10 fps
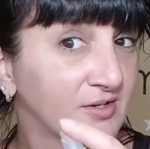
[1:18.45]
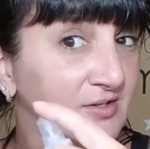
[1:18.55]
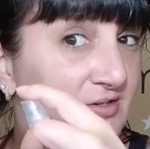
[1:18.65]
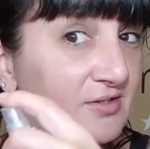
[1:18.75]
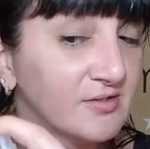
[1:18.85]

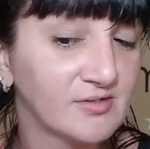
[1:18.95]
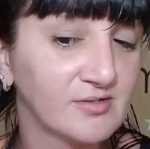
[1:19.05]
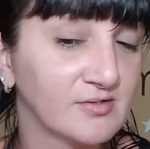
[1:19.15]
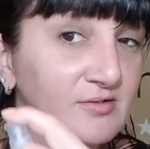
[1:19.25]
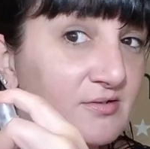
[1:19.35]

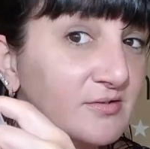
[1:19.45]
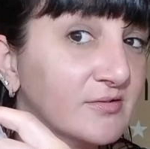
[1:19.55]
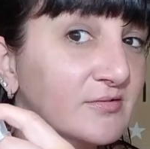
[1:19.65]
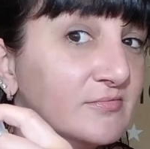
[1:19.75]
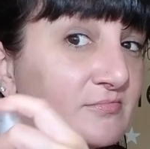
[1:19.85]

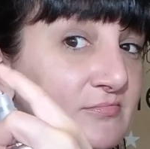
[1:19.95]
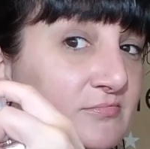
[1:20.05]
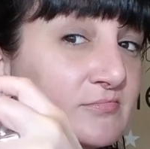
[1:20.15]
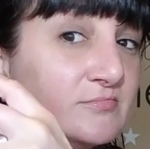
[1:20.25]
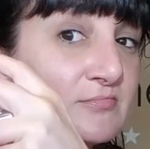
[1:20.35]

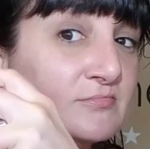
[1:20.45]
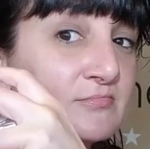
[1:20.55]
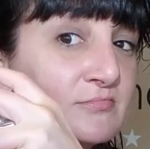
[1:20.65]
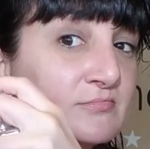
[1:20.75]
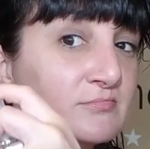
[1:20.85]

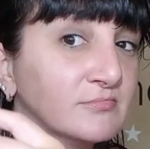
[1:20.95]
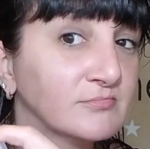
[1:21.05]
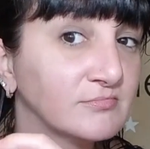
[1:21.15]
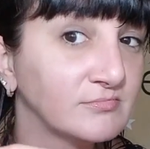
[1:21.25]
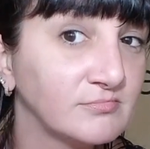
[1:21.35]

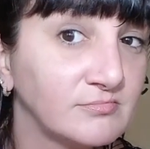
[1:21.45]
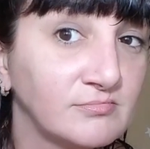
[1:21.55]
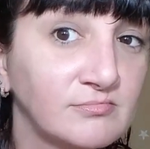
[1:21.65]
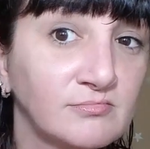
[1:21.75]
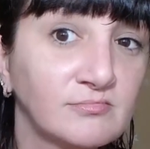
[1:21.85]

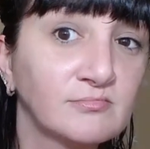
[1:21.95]
(no one is talking)